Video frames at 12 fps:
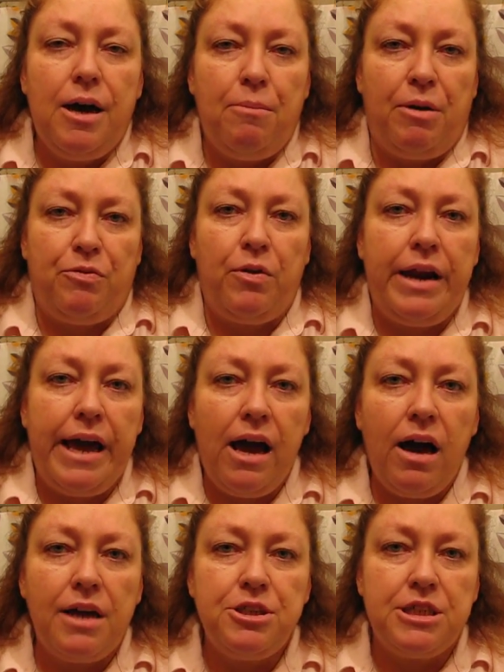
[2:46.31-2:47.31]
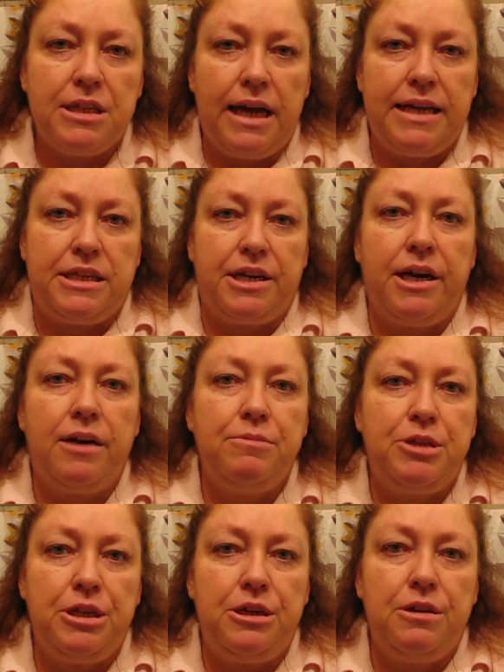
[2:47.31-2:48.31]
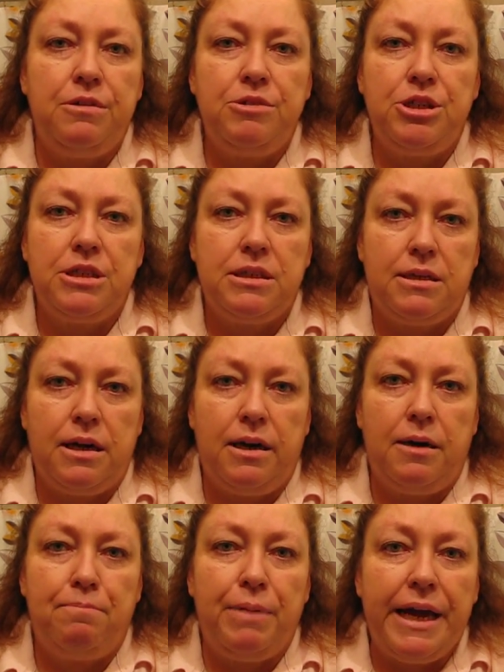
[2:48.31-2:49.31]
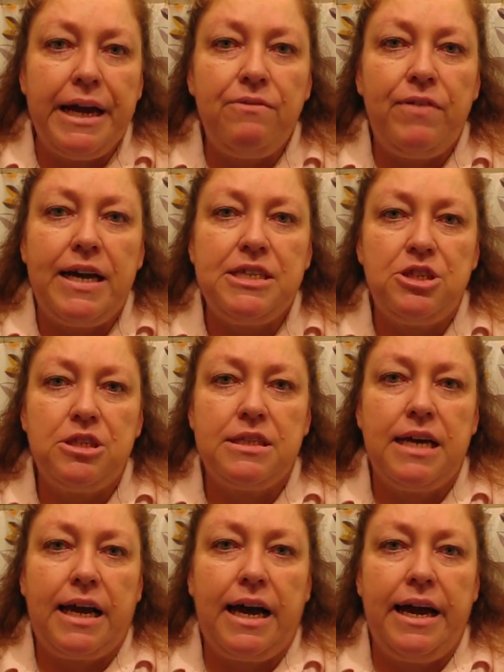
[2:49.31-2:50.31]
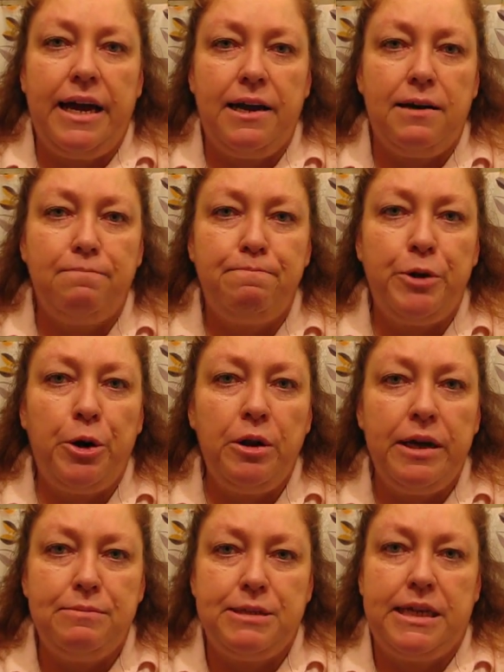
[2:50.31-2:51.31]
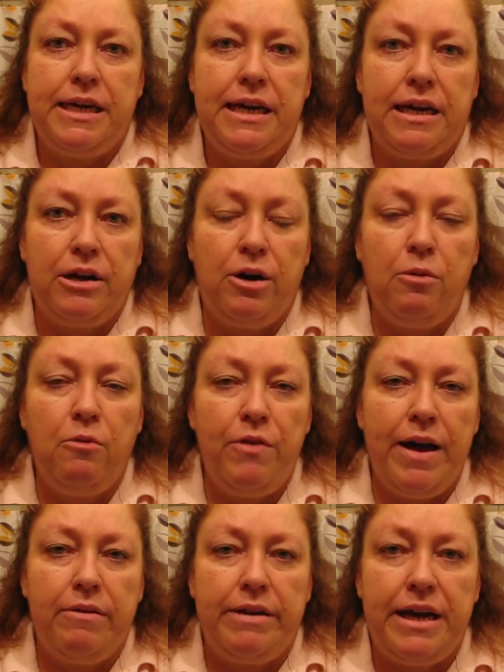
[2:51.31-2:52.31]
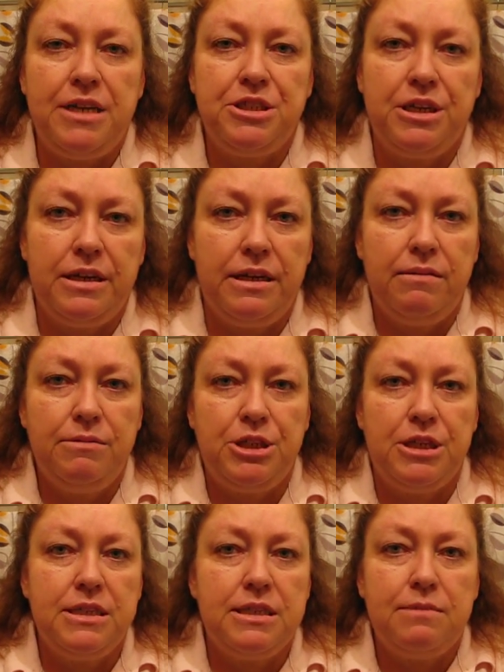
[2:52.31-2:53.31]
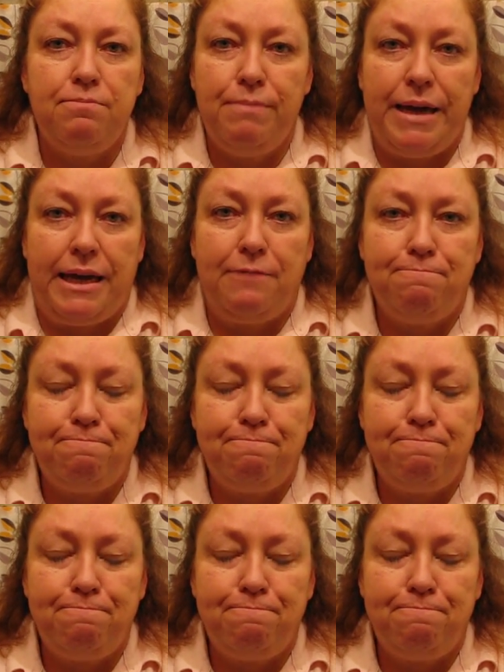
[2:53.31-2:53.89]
But for now, I just like to come to you just plain face, just like I am. No lipstick, no foundation, just me.